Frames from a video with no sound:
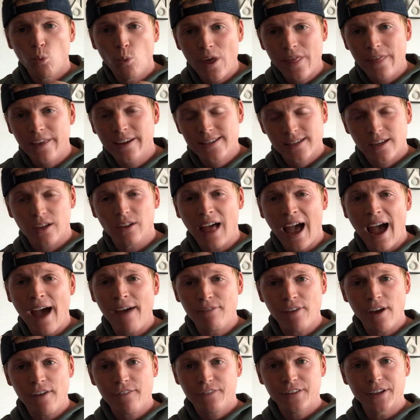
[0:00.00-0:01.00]
when they still
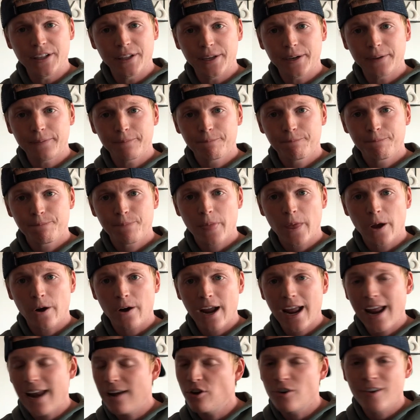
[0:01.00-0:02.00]
have that feeling, all
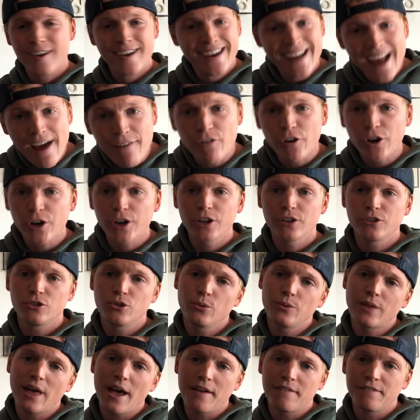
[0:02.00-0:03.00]
right? And you're never gonna
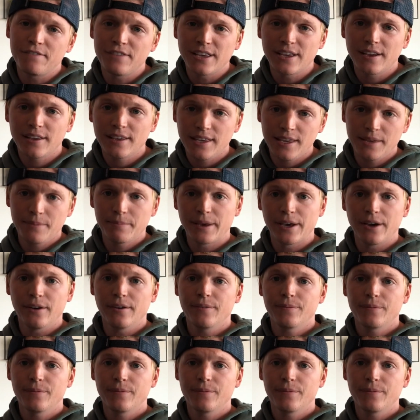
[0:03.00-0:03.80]
do that via email,